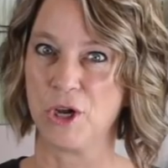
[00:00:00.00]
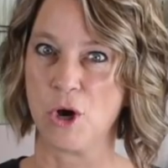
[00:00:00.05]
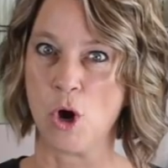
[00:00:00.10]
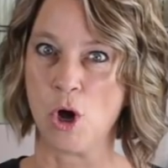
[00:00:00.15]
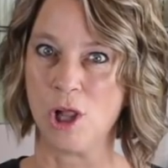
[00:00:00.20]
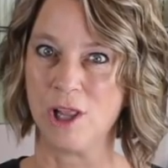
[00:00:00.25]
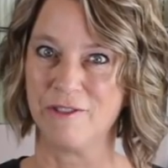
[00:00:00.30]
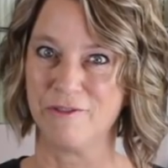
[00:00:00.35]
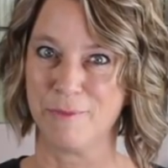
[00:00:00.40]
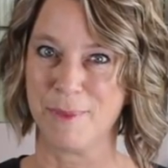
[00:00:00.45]

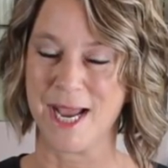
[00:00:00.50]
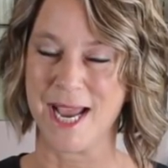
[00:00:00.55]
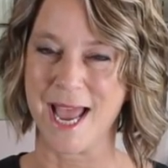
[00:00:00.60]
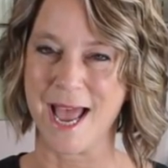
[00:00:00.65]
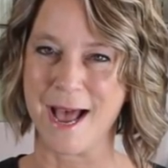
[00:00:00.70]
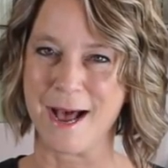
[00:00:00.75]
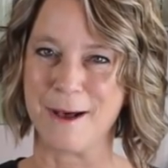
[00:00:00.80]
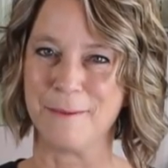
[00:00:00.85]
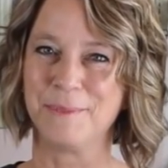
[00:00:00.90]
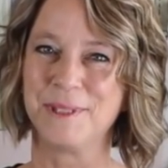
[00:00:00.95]
all of my
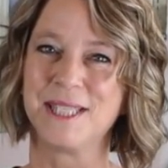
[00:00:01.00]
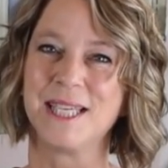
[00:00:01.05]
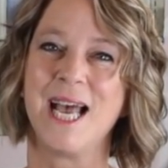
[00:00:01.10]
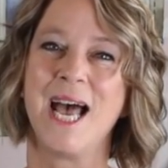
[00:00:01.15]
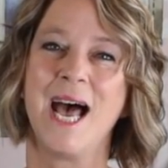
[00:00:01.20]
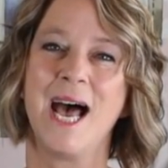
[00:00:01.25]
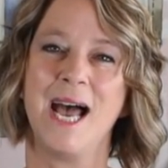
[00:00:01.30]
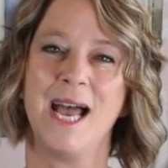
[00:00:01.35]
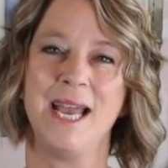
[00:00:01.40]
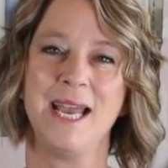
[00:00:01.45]
apps.
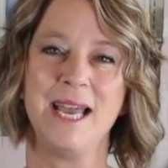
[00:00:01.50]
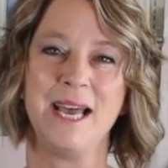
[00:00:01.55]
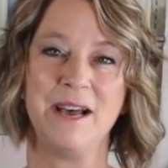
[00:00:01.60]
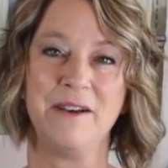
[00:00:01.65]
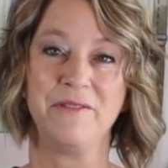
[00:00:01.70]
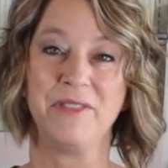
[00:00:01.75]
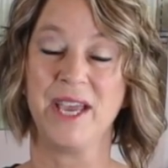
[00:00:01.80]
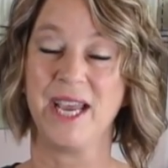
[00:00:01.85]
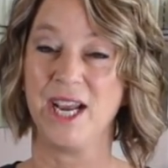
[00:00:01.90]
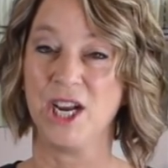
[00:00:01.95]
I
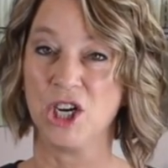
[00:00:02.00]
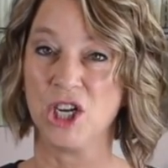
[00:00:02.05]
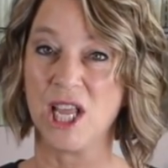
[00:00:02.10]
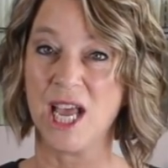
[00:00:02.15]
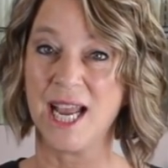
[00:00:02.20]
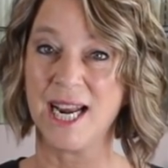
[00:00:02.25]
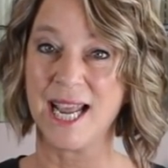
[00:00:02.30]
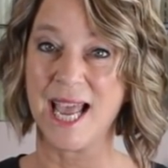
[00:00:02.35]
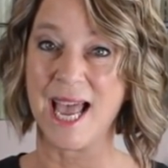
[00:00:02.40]
have the airline